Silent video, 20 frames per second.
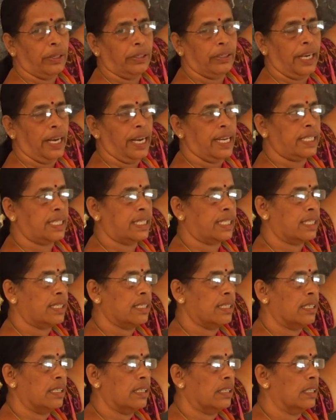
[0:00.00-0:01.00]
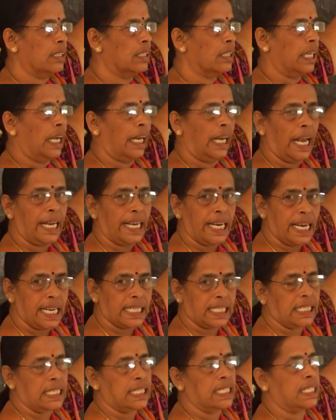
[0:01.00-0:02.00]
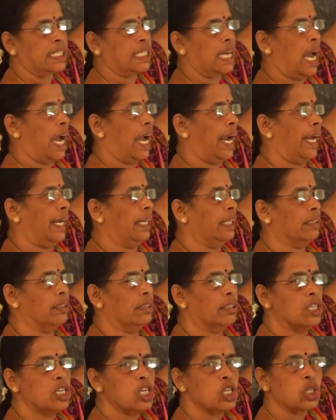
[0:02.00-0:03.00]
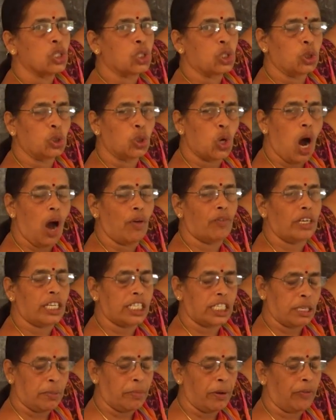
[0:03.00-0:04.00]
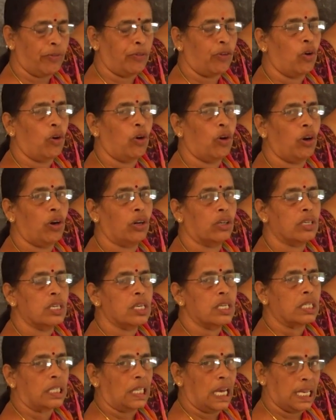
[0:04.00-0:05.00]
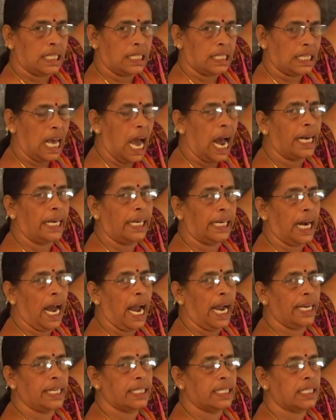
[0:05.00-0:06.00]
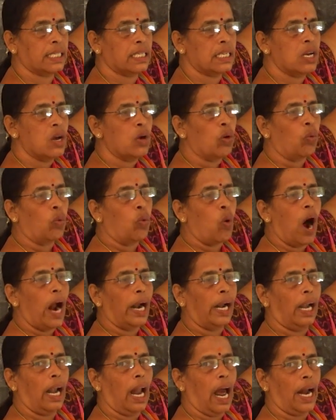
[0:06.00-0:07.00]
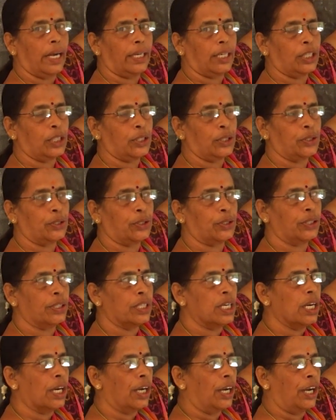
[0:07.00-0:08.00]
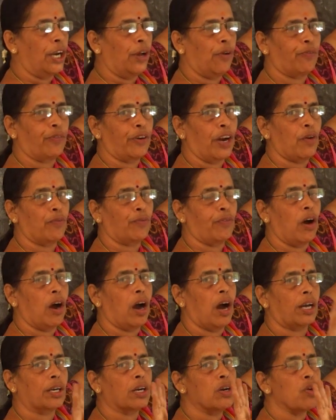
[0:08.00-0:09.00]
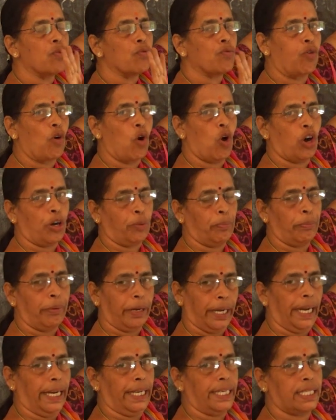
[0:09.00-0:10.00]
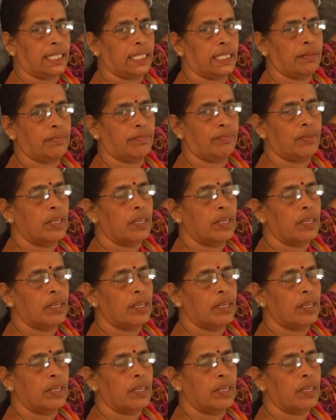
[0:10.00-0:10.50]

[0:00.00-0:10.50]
Pradesh in a eastern side, 2 hours before the sunrise, one latitude different for 4 minutes.